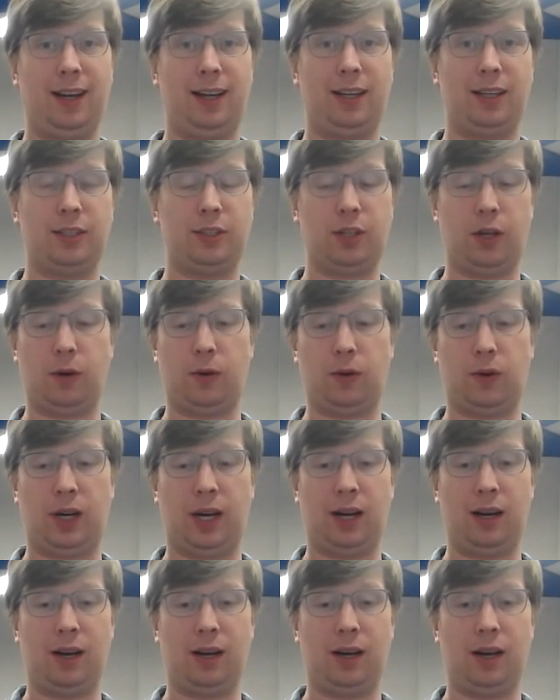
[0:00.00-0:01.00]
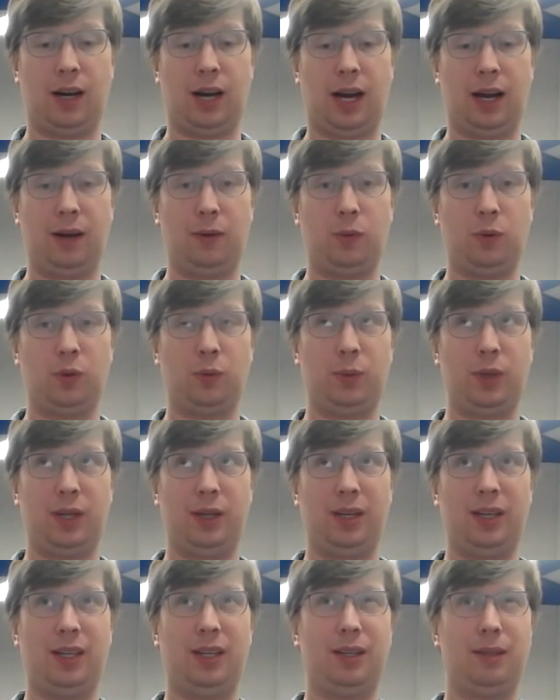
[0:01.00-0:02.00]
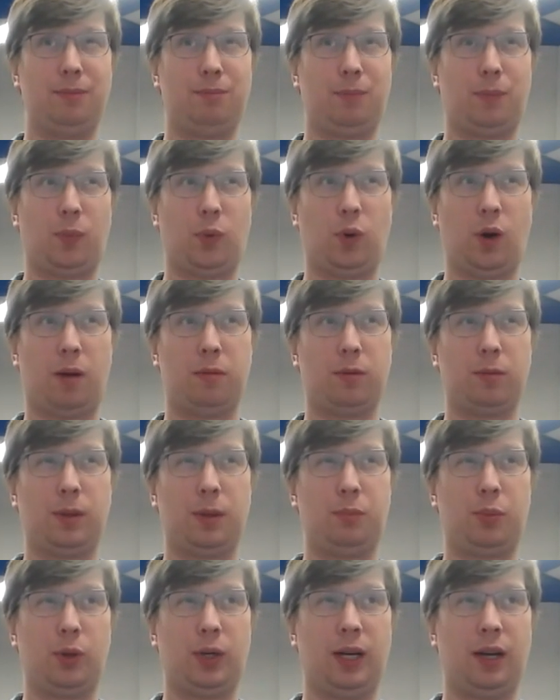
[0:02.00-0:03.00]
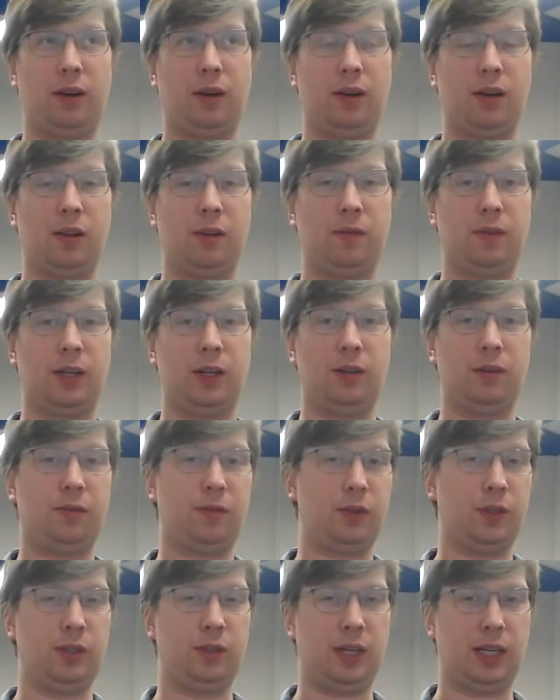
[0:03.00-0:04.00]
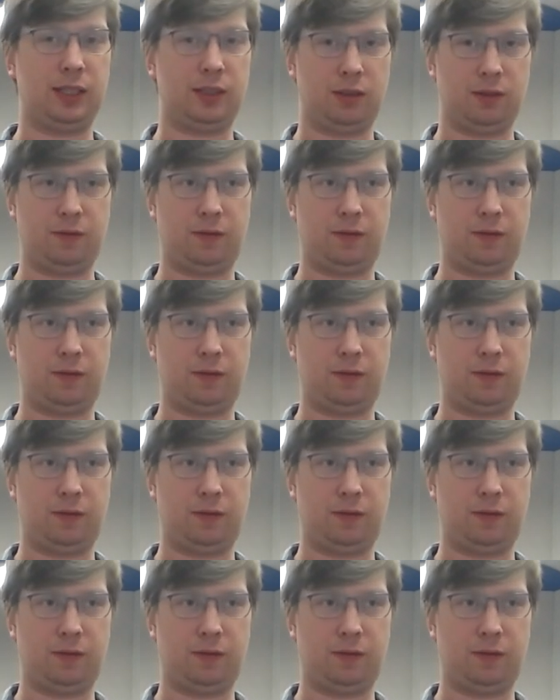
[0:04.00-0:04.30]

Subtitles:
So I will be probably putting out another video for you guys on